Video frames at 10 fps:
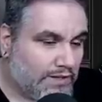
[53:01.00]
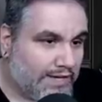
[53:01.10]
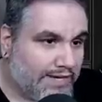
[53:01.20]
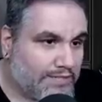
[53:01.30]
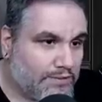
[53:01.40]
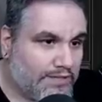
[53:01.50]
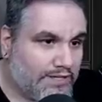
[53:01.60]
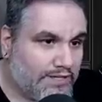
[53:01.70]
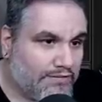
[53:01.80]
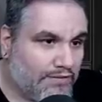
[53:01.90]
I guess we're
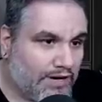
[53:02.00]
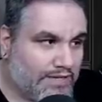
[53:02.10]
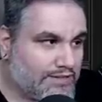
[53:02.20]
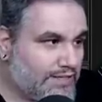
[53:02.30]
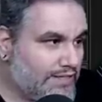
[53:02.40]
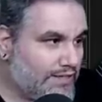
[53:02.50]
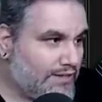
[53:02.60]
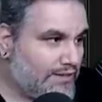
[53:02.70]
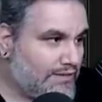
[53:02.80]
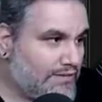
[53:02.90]
killing Vraska
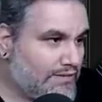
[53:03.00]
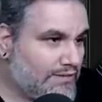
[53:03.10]
here.